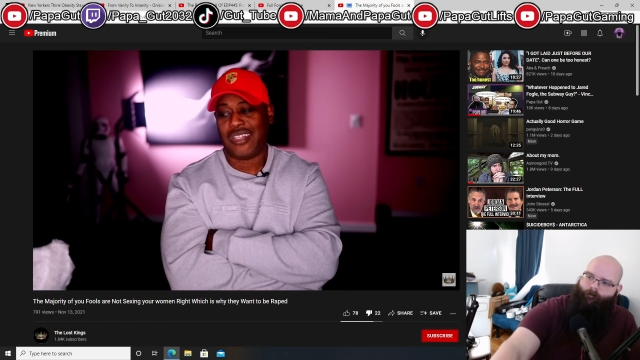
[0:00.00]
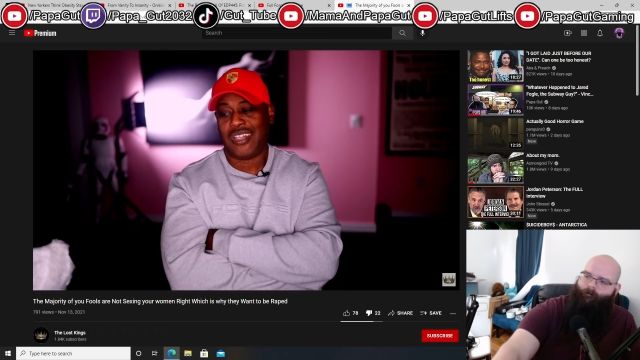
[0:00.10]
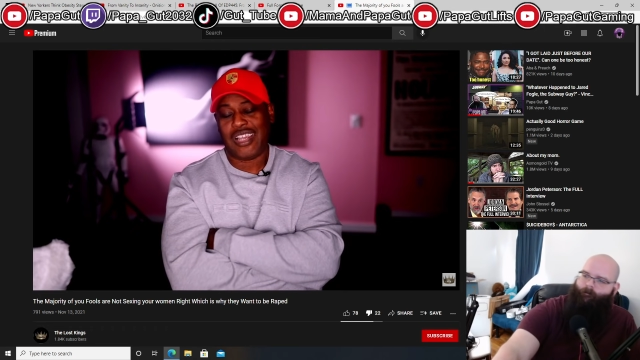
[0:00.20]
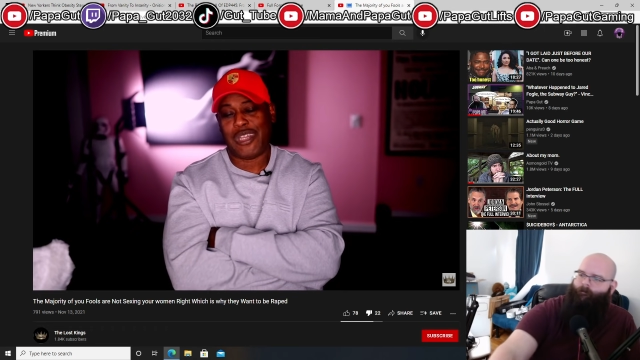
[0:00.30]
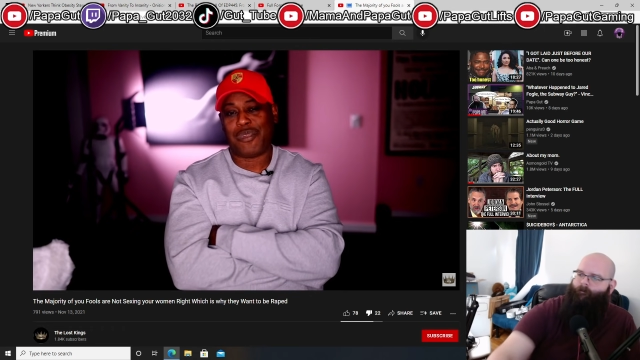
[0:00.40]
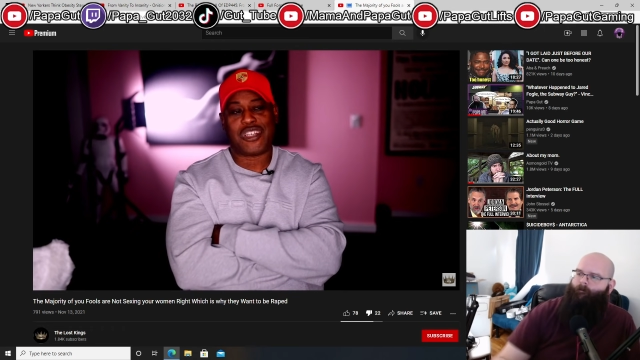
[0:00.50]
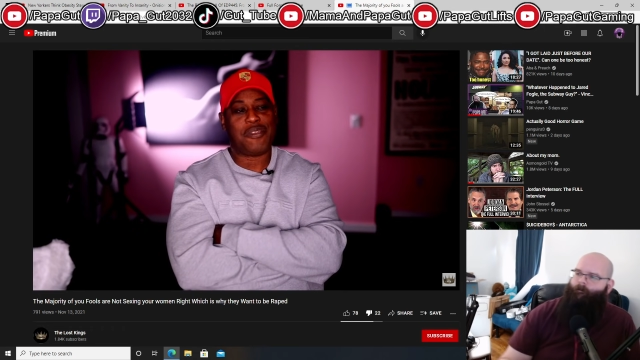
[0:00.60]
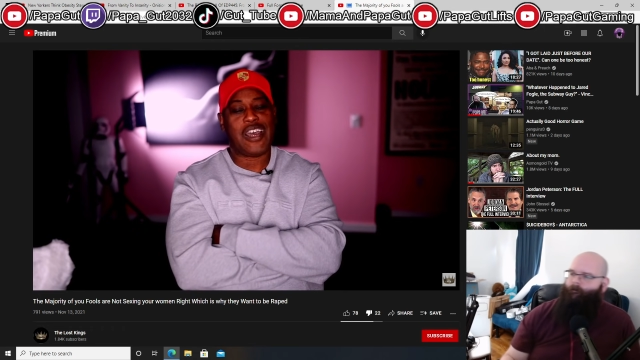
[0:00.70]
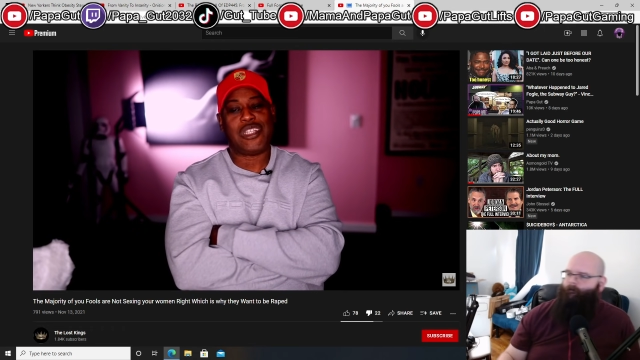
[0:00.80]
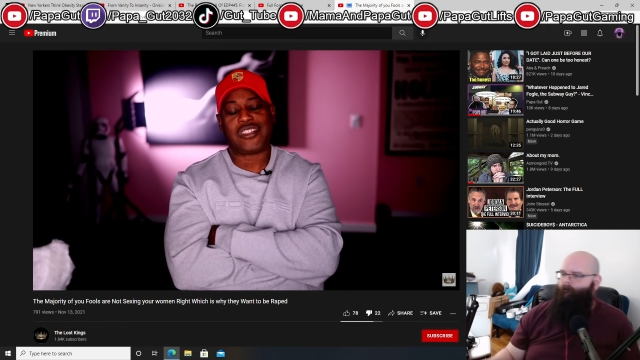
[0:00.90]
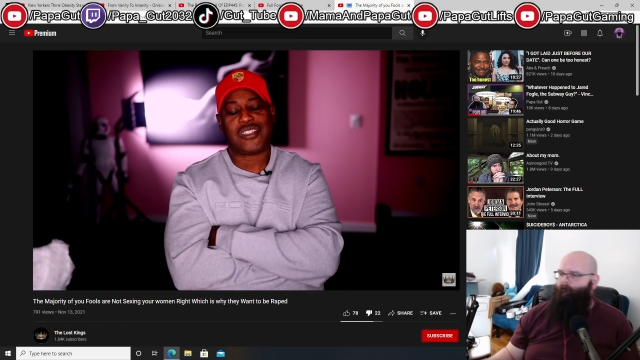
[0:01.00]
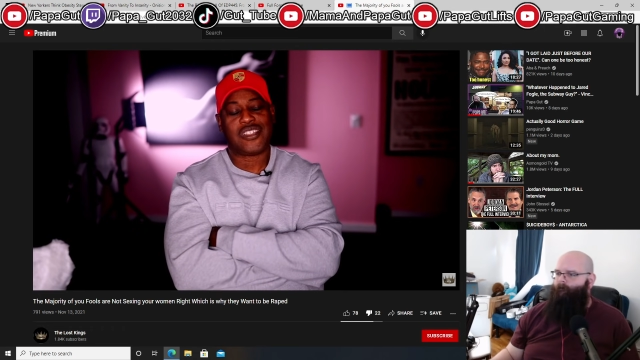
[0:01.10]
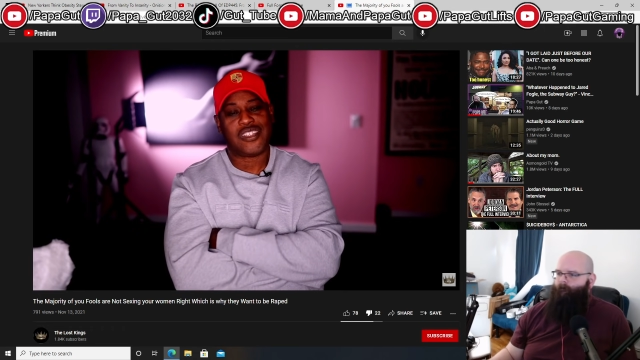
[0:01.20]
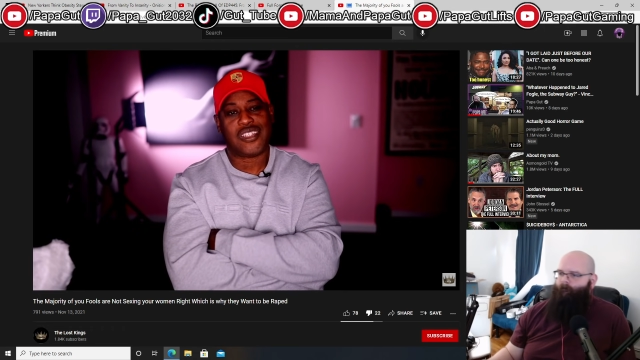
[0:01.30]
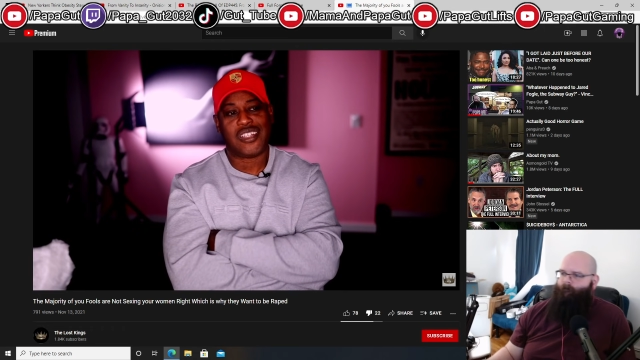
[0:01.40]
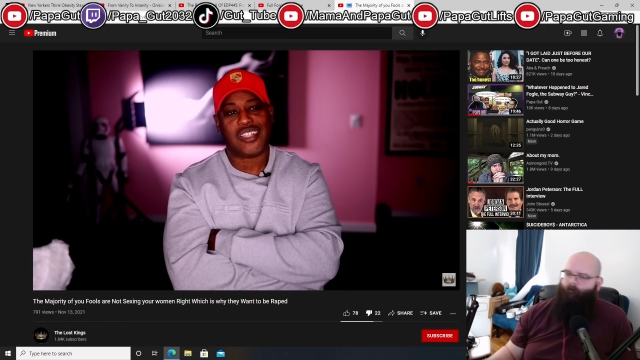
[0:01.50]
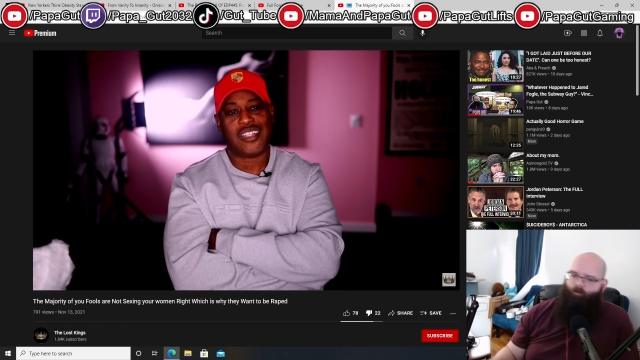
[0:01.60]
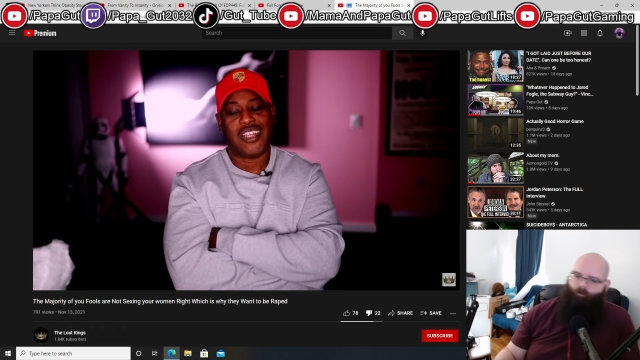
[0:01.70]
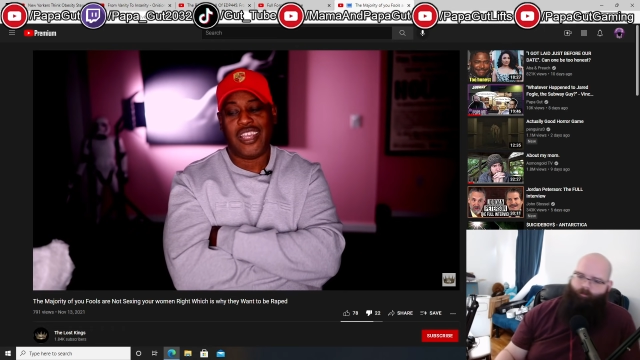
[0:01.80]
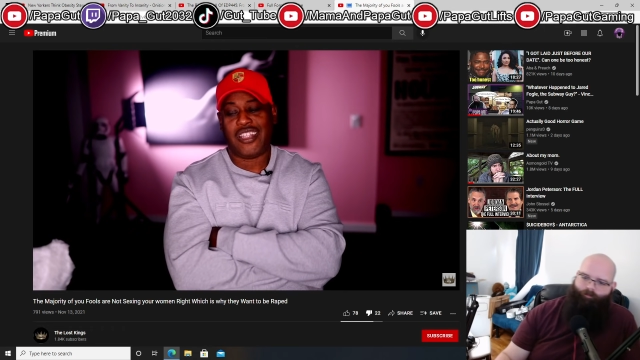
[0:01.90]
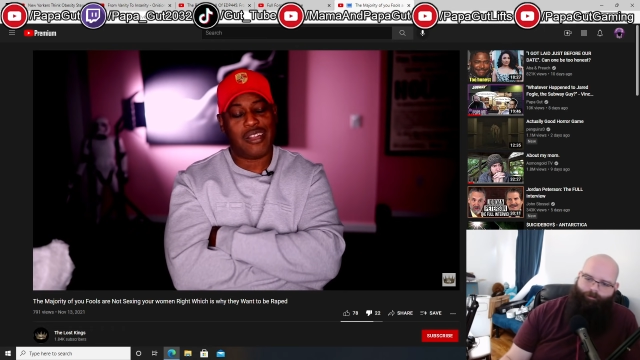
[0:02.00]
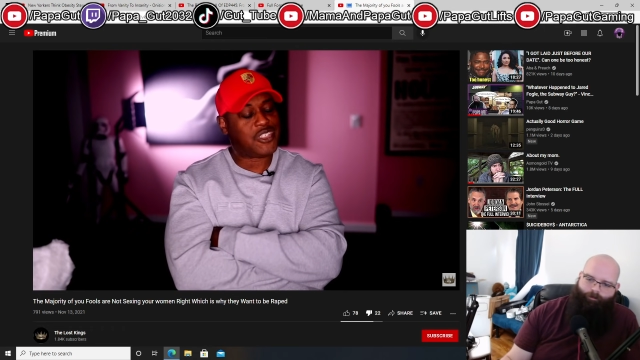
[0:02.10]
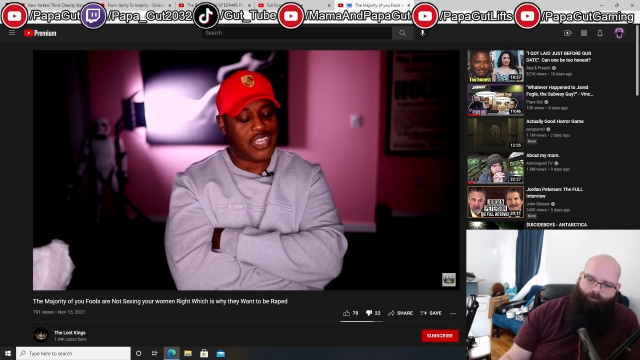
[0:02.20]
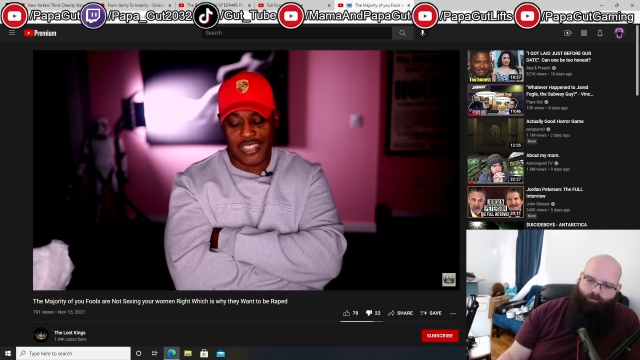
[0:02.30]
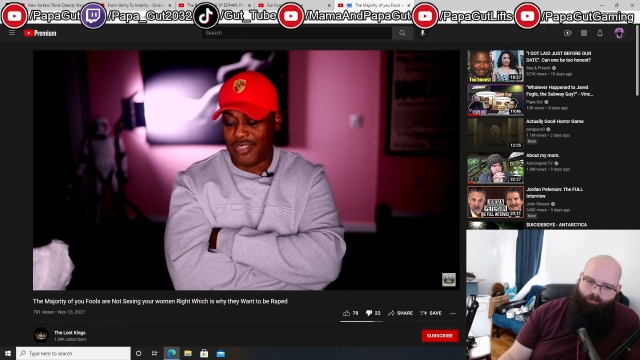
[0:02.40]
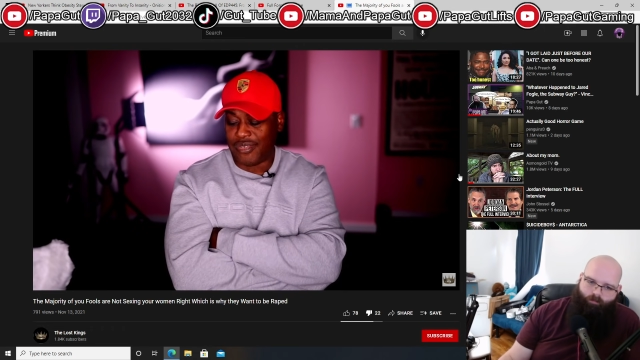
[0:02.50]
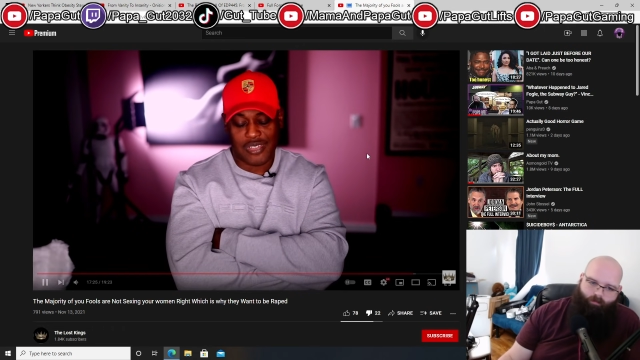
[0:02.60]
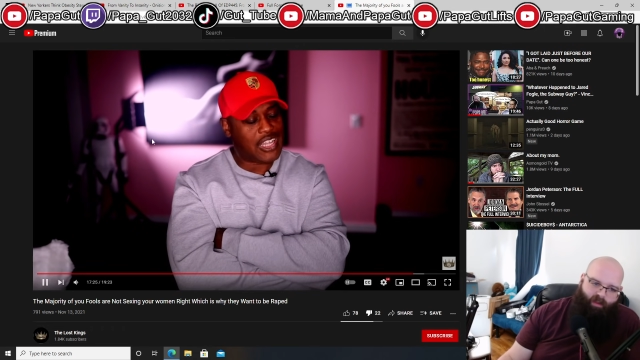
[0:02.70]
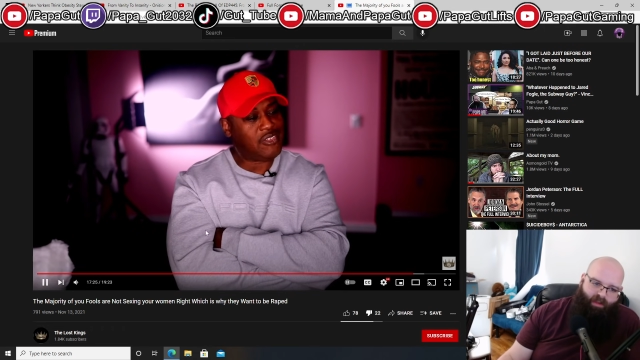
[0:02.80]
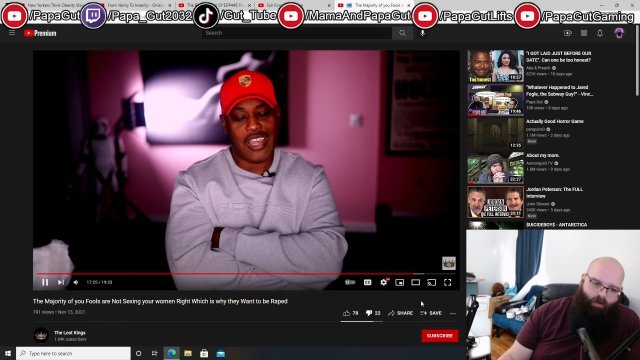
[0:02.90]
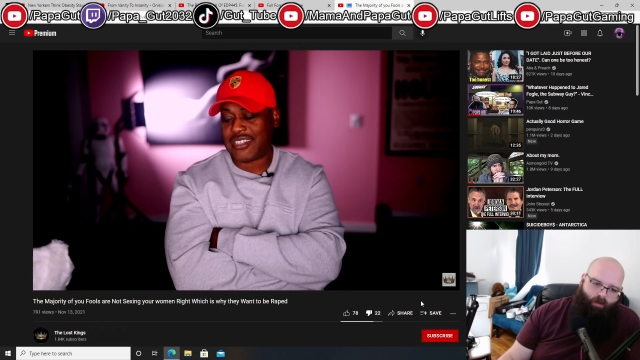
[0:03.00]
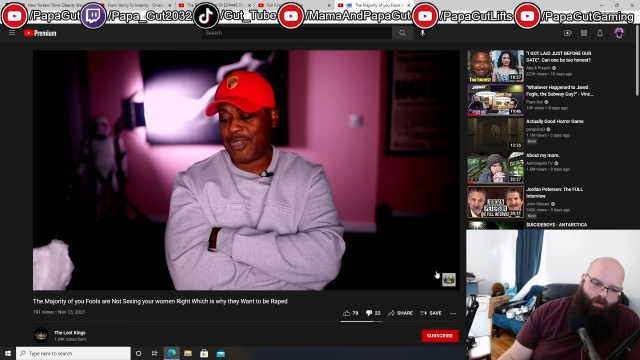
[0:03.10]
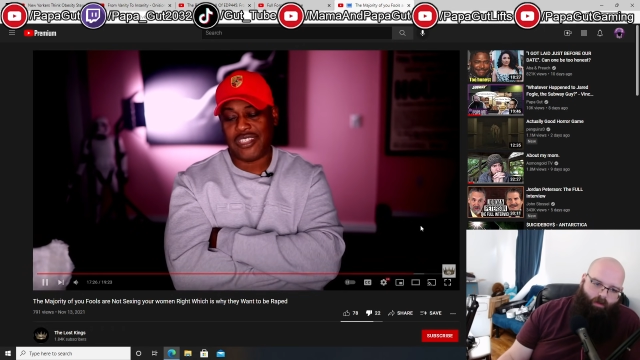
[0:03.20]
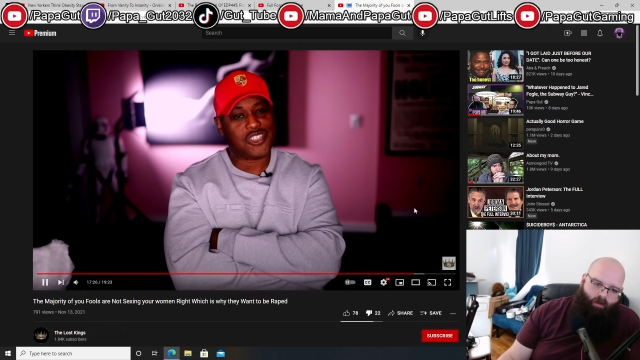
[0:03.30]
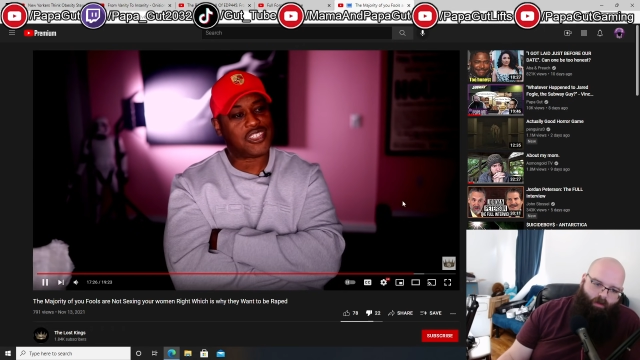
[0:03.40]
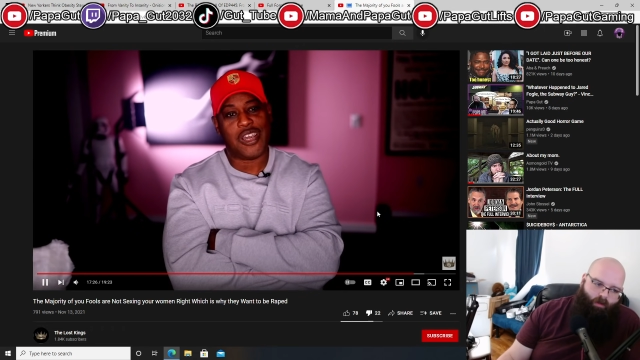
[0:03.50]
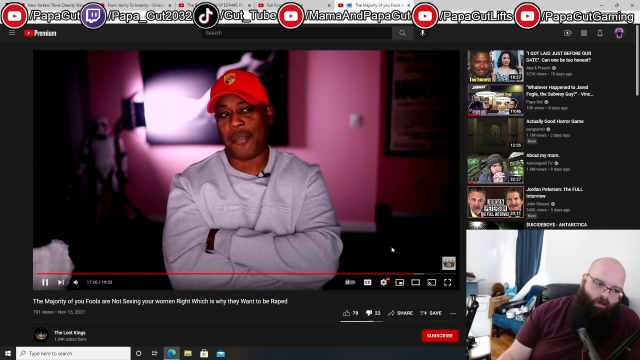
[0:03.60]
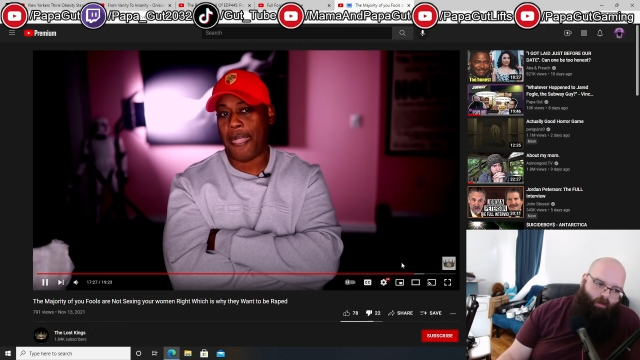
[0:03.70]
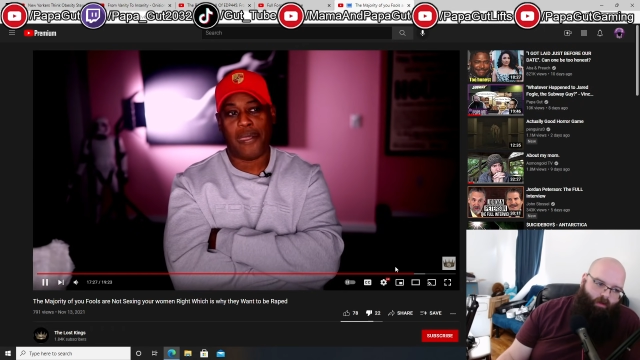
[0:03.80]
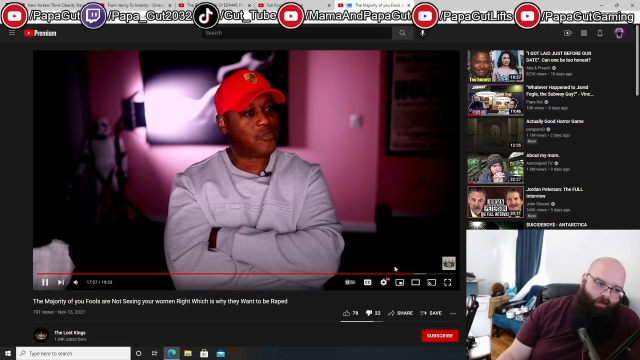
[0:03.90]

I can make a bitch come in five minutes. And I'm telling you, a lot of you guys ain't making these chicks come.